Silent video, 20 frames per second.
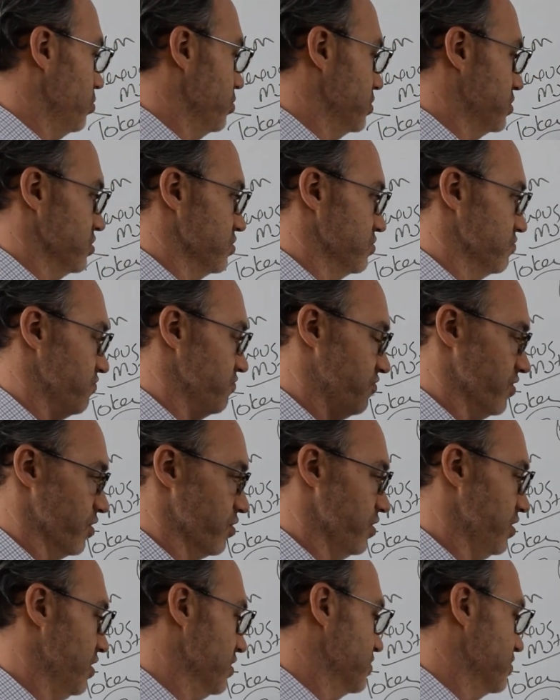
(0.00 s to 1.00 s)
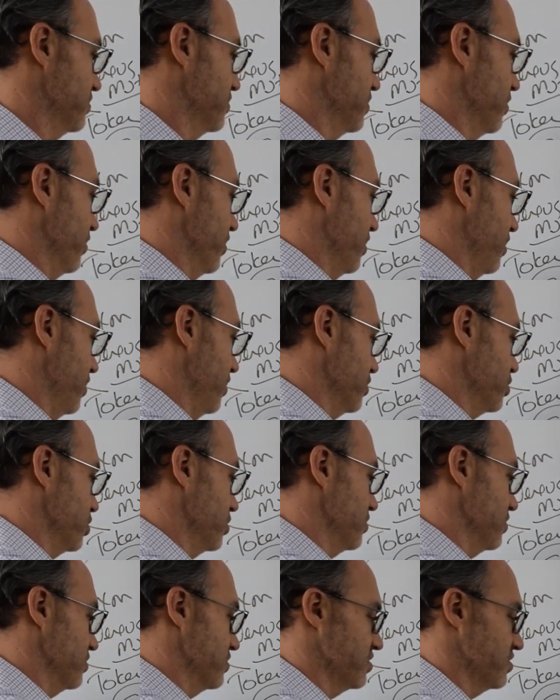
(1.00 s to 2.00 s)
which is very necessary, in
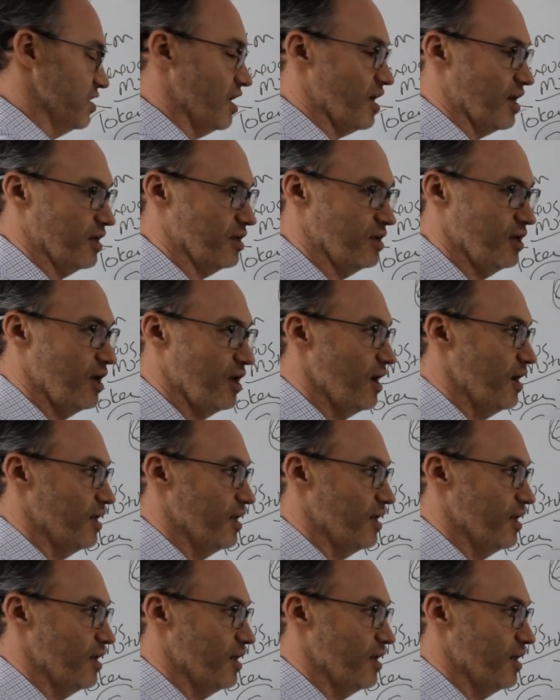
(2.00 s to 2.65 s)
addition to SET,